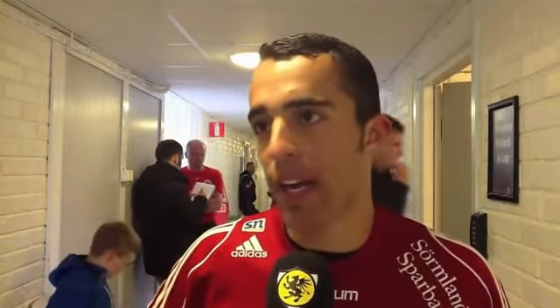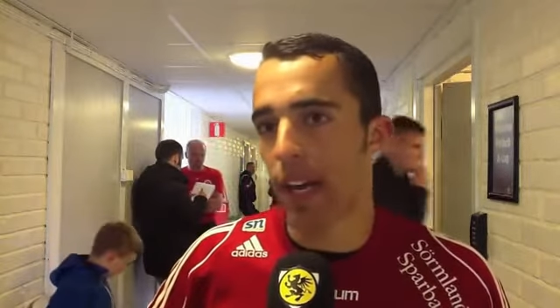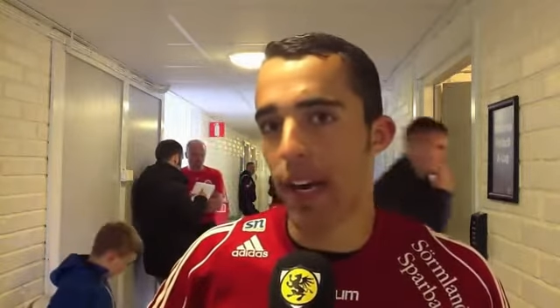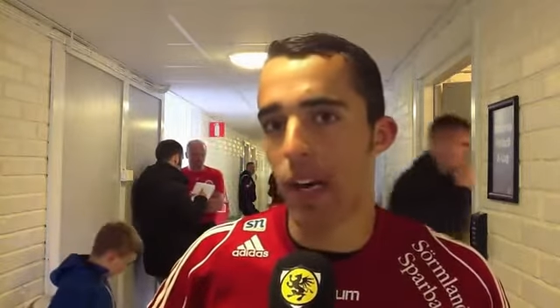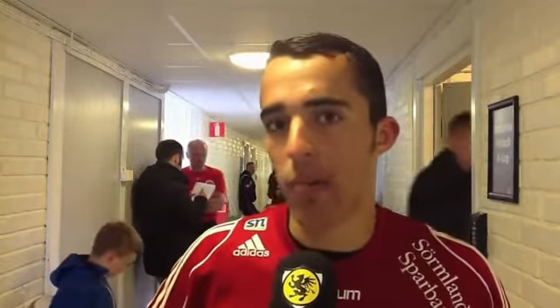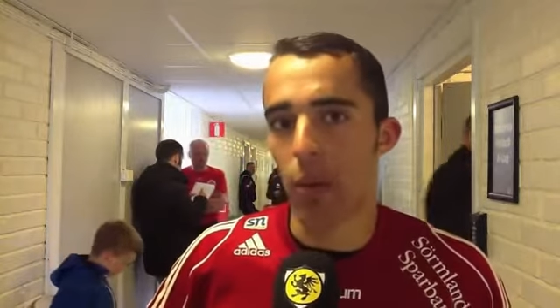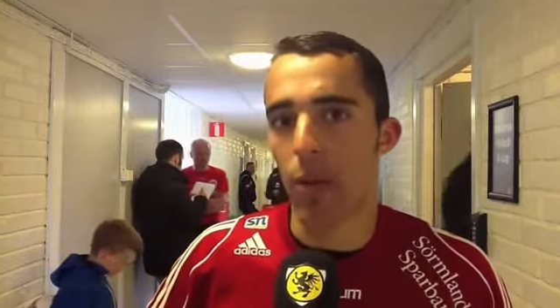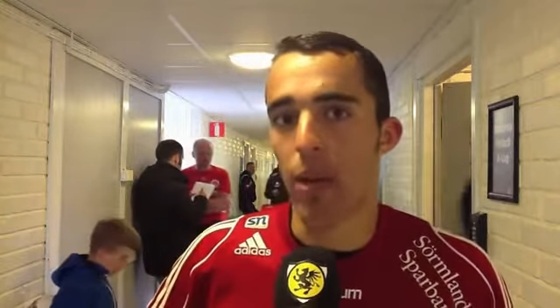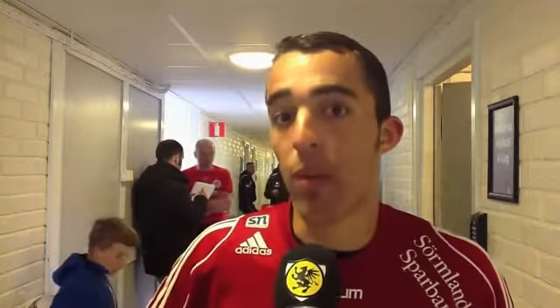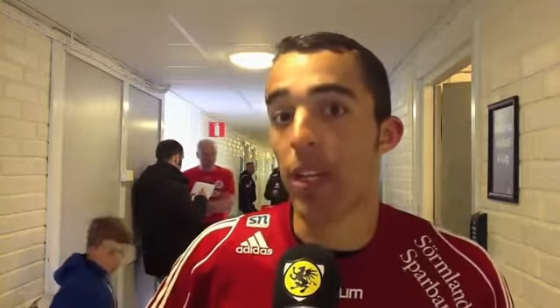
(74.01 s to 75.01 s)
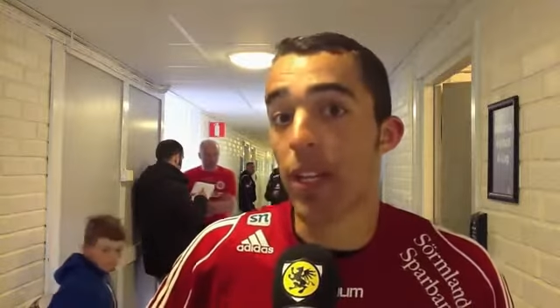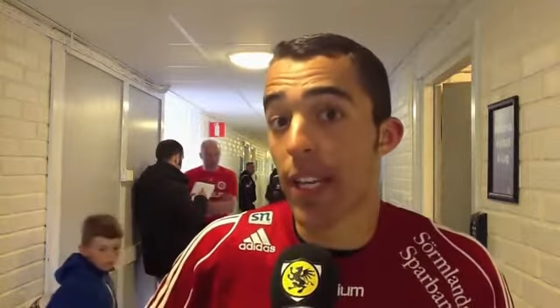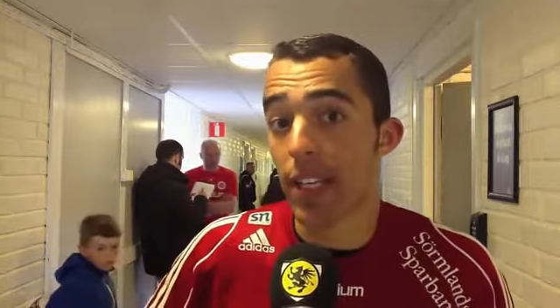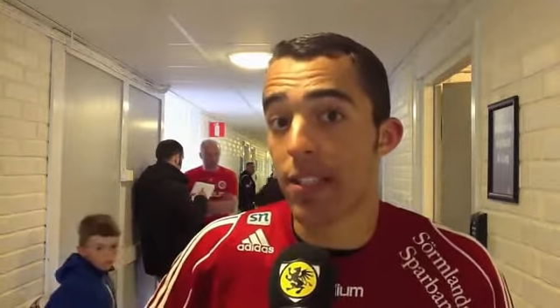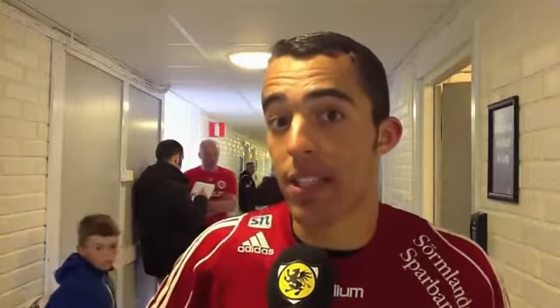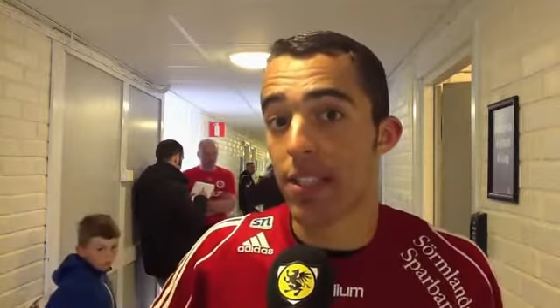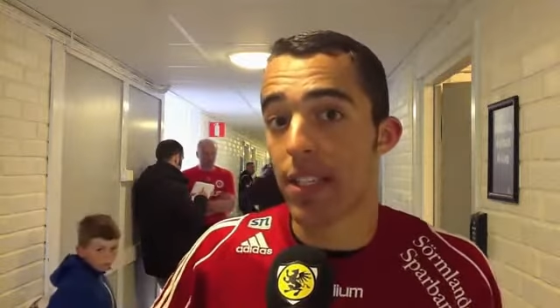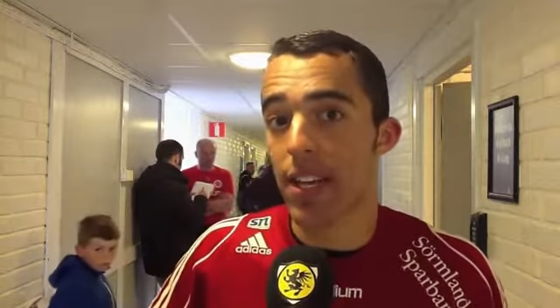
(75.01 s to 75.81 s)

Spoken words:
I want to win the league this season.